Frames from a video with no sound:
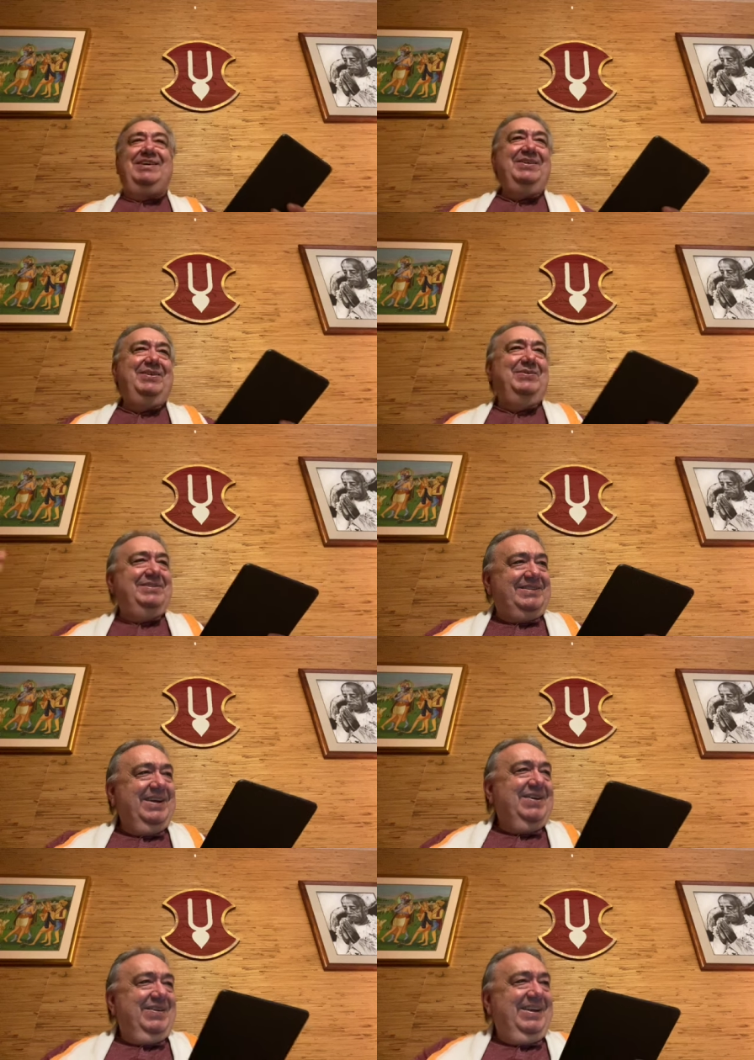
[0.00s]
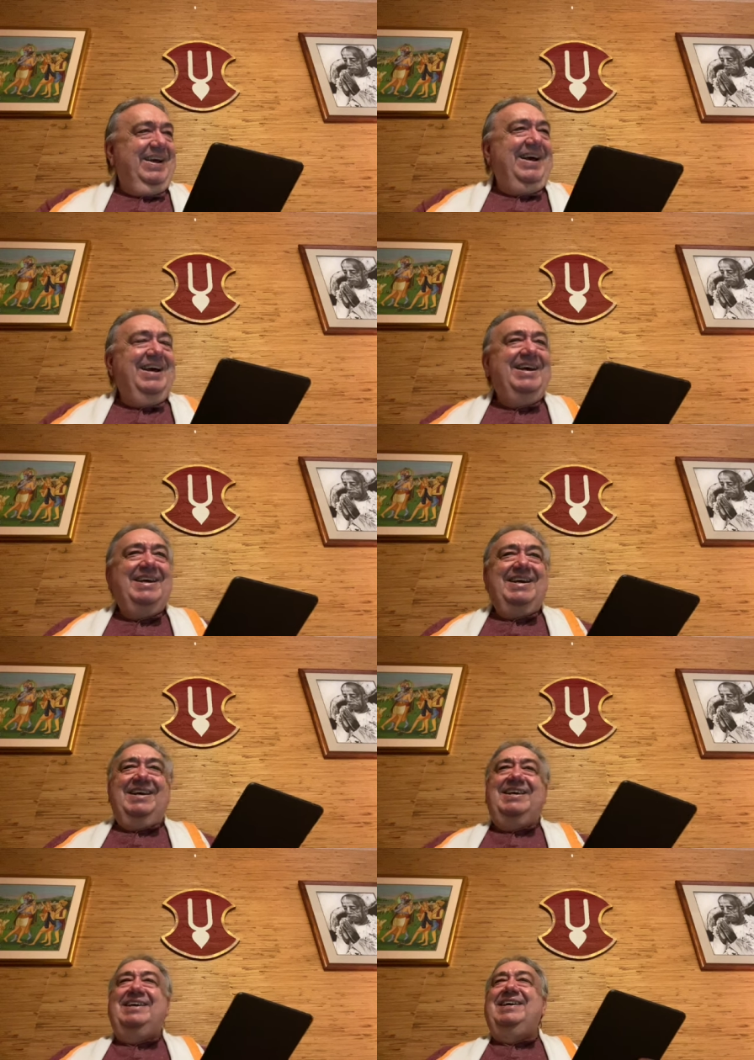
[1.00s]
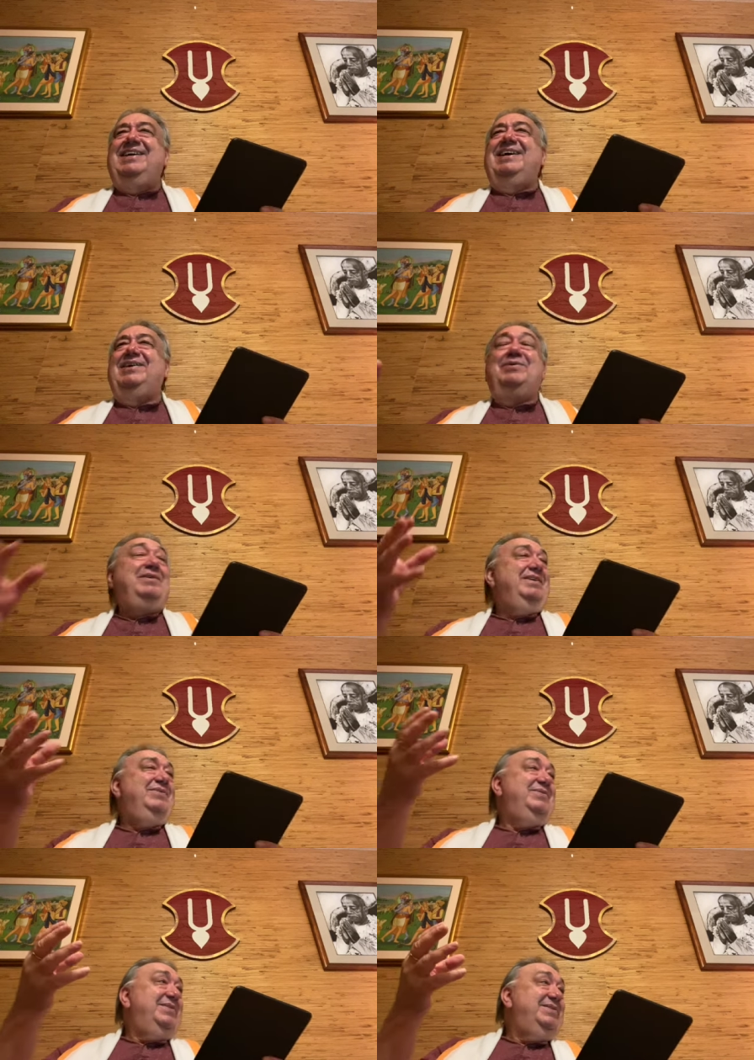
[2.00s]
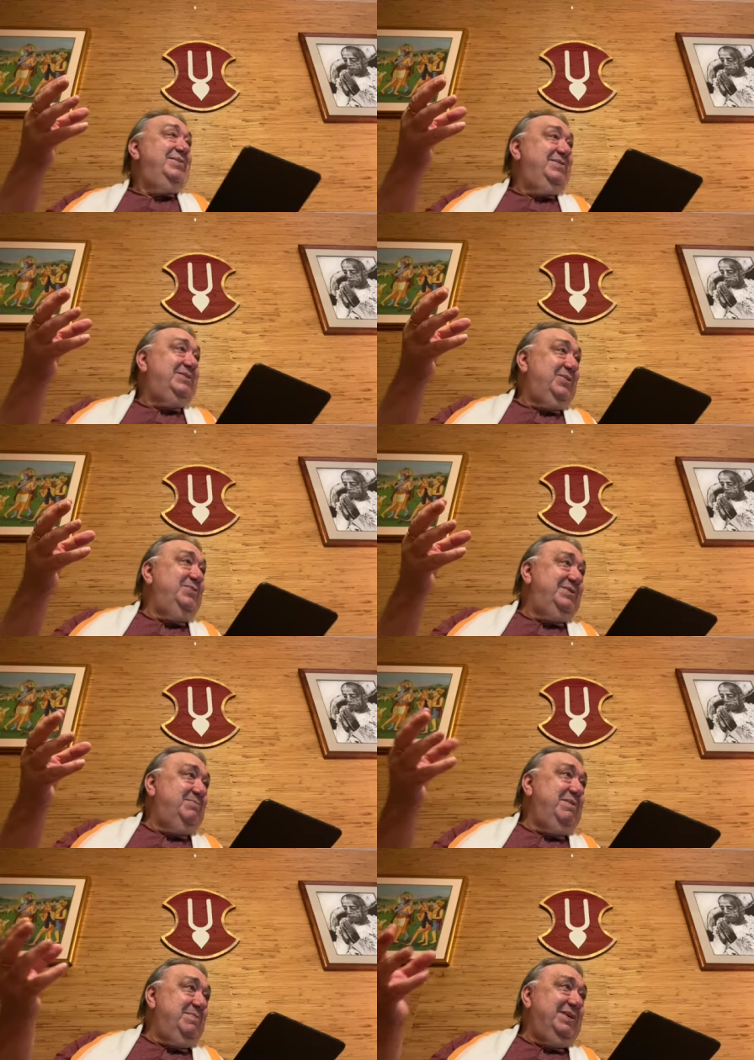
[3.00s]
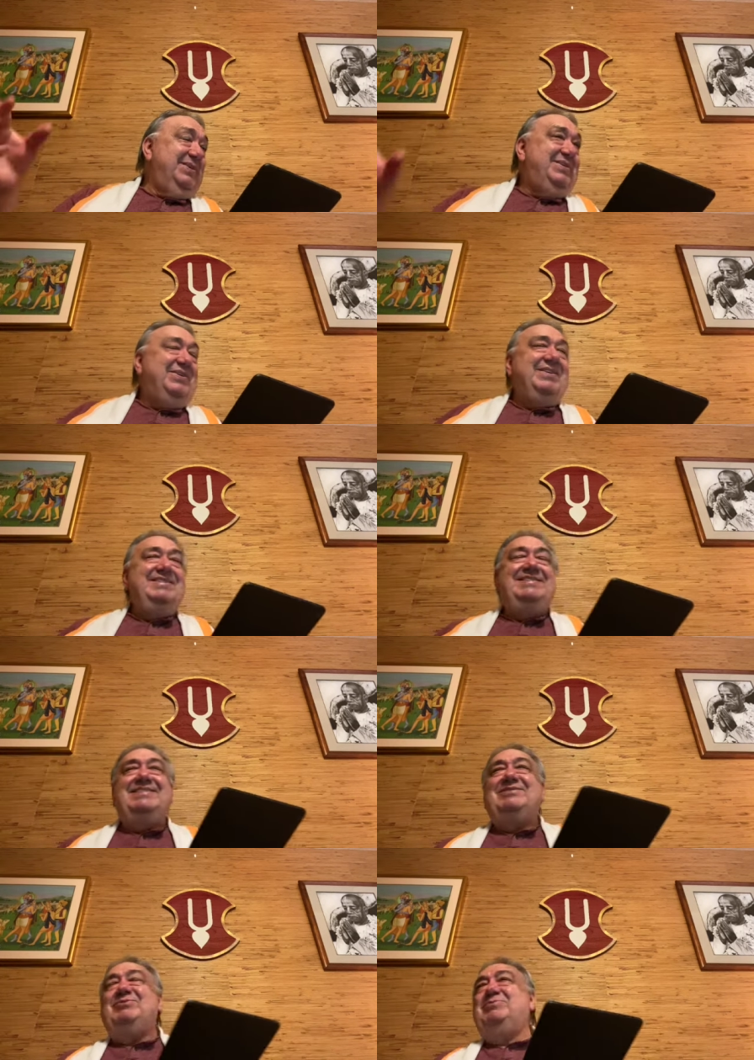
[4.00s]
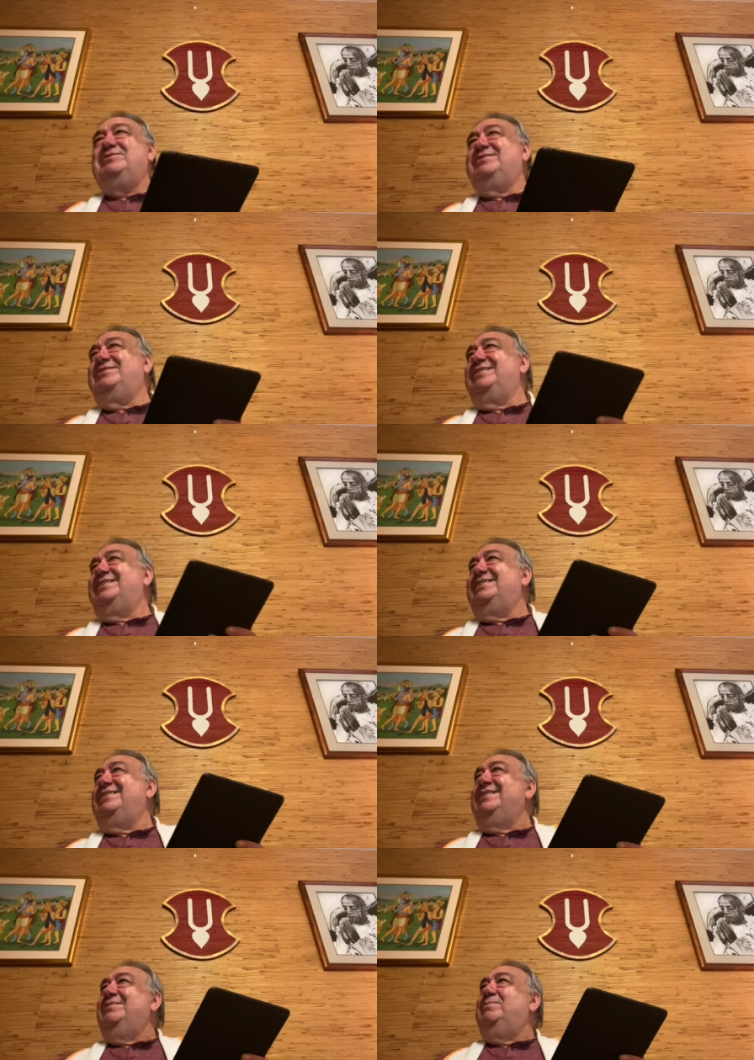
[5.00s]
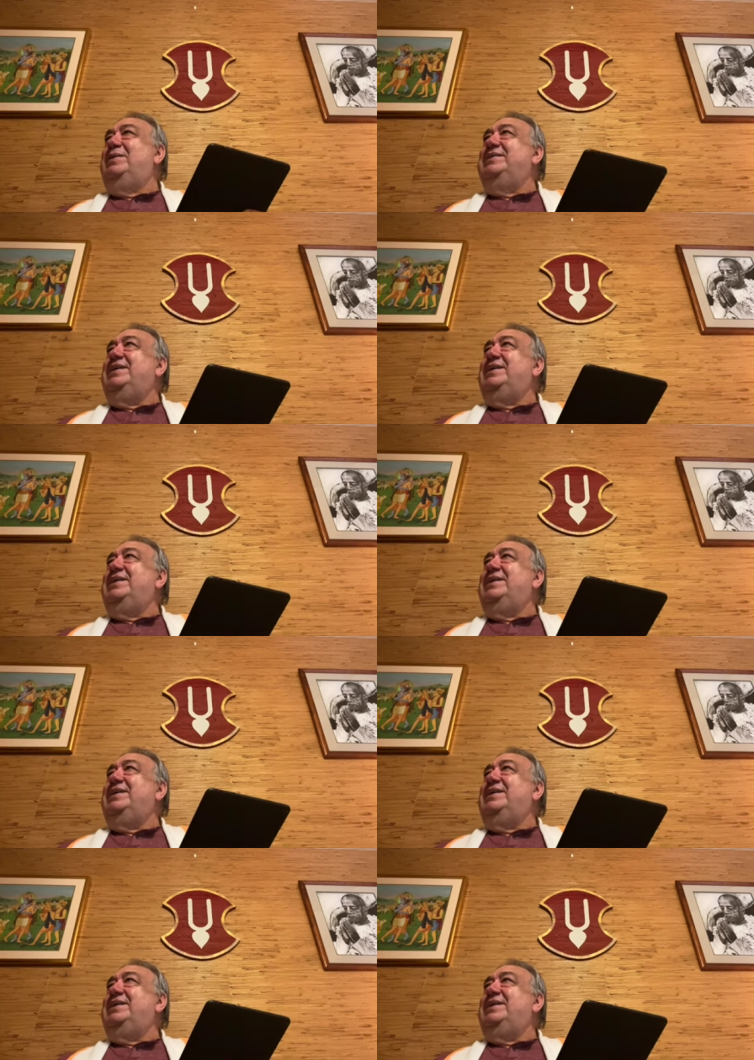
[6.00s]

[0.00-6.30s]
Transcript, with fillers: although it's, uh, or the stones may melt. All these descriptions are there. But